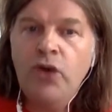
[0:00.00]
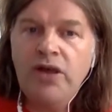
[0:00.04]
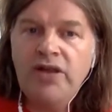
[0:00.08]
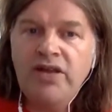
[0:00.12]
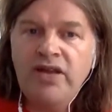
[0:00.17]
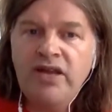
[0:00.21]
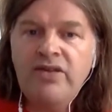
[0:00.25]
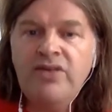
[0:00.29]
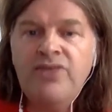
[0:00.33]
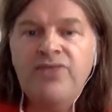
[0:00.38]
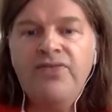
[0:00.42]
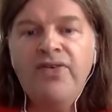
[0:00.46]

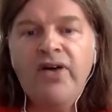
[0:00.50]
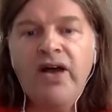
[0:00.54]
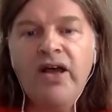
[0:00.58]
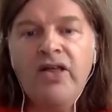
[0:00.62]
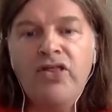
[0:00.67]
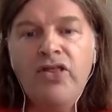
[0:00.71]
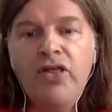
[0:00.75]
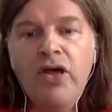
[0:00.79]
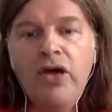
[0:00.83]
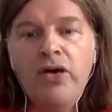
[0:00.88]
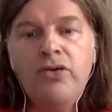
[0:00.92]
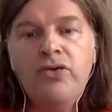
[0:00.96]
identify
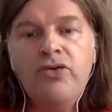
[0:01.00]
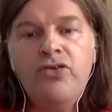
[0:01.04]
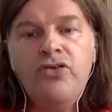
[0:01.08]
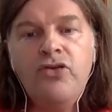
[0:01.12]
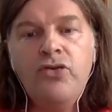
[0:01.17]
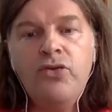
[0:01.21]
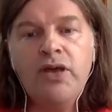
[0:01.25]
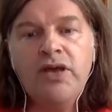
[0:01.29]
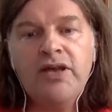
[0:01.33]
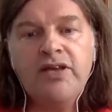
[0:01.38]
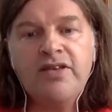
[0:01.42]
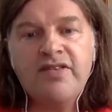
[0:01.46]
those
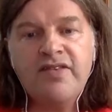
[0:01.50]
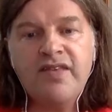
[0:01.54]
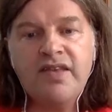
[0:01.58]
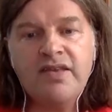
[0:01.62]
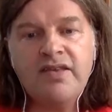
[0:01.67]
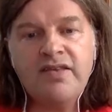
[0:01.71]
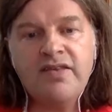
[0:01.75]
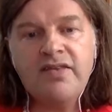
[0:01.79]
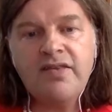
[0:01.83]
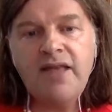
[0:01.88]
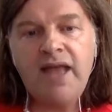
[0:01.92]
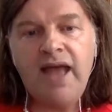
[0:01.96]
who
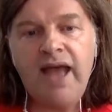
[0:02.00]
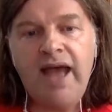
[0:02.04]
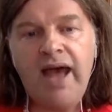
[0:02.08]
exist